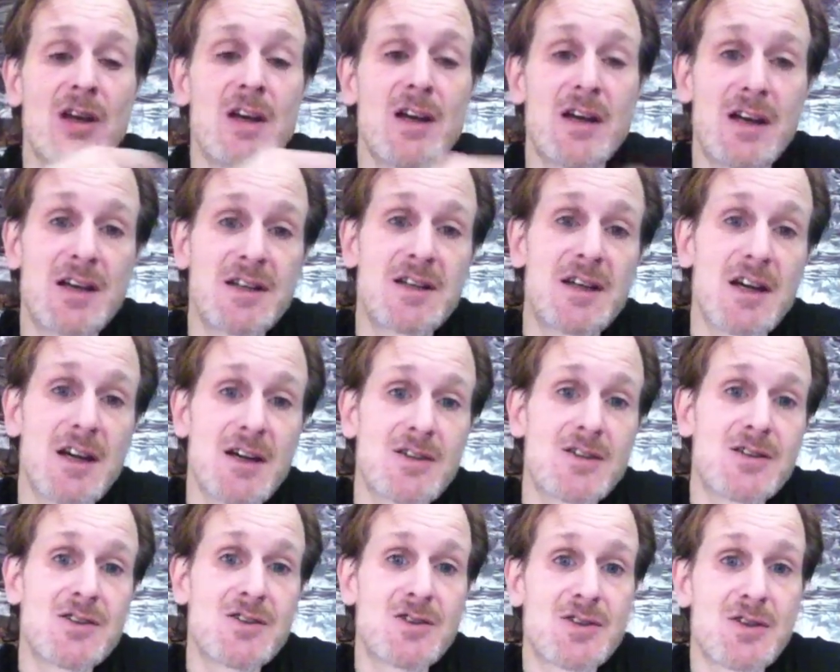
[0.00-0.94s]
And I
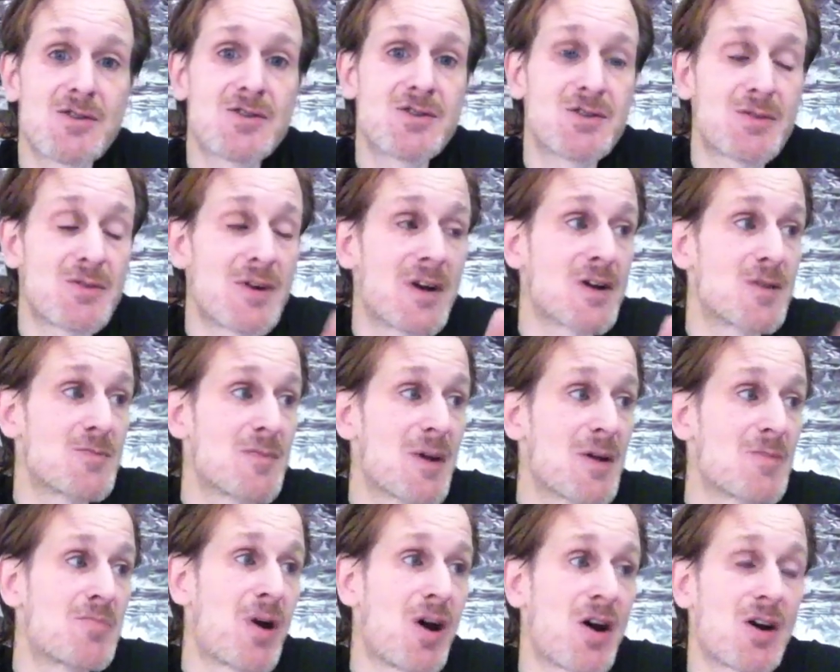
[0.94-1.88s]
carried these notes around in
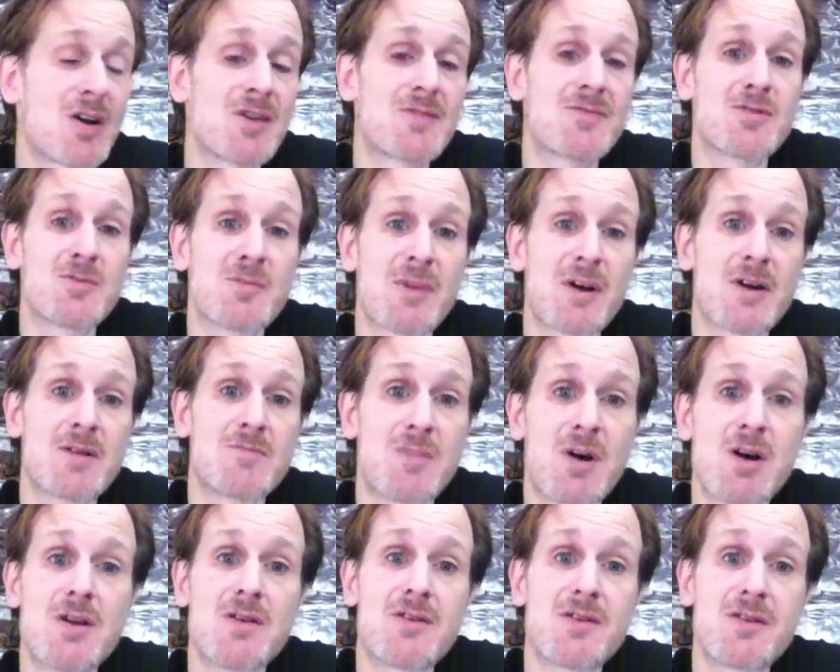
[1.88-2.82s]
my pocket for about a
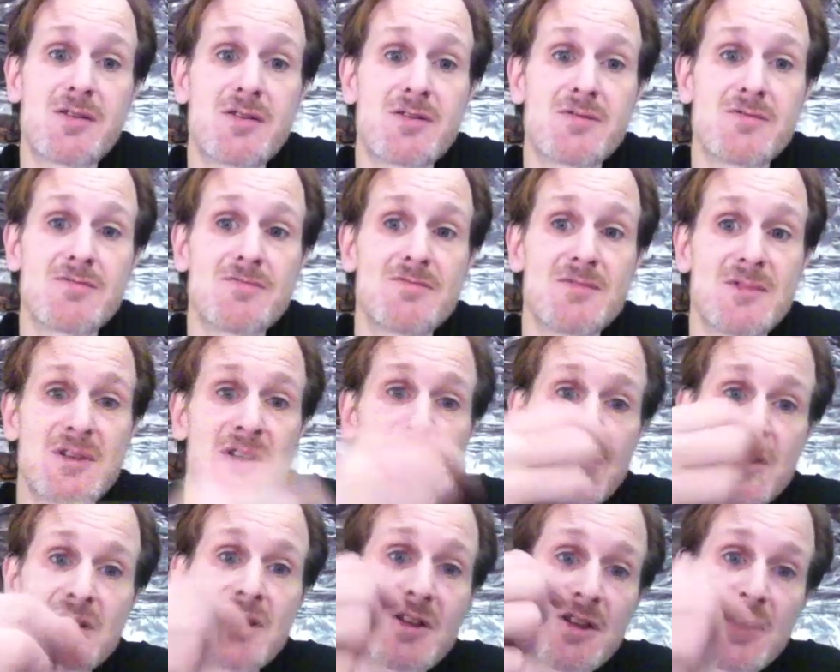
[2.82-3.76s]
month
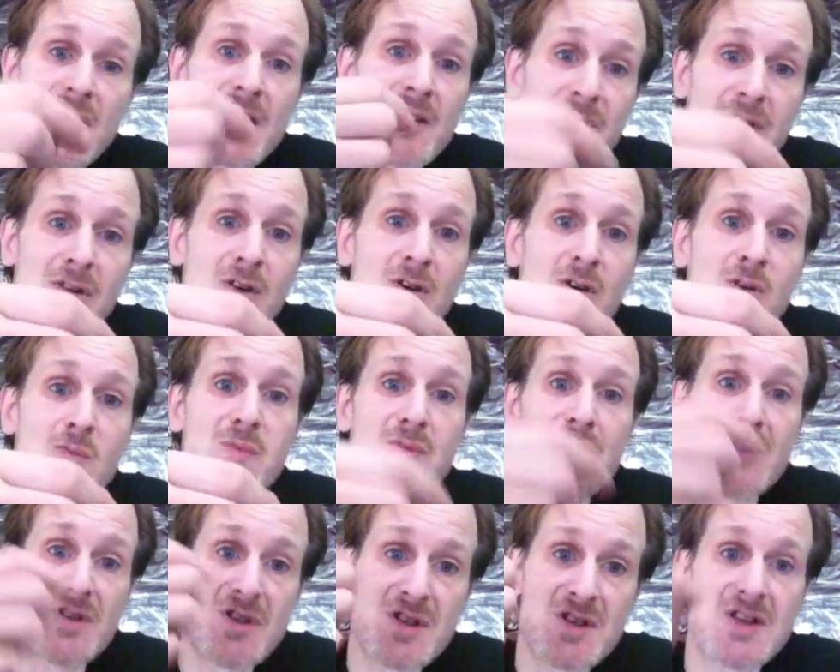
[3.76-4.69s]
each in an envelope
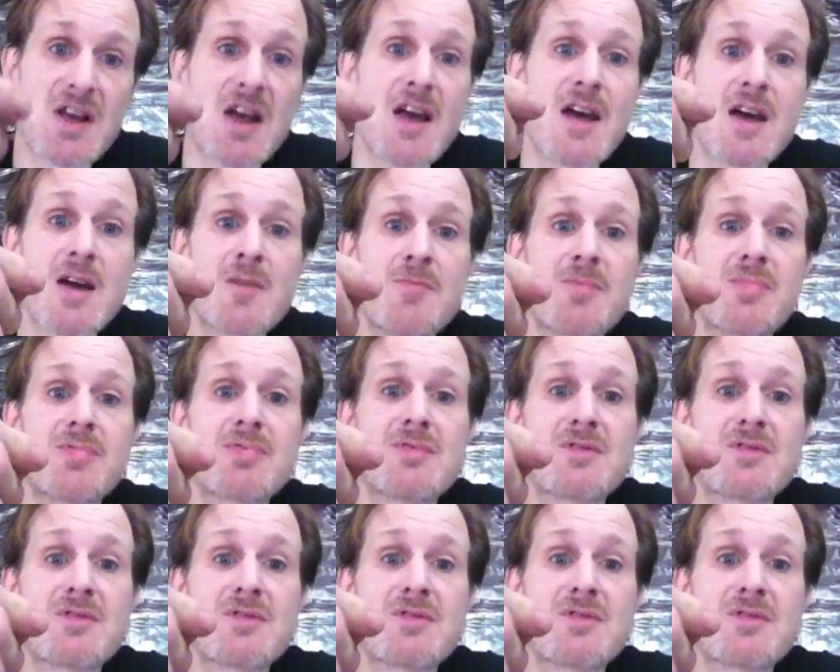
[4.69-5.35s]
with a stamp,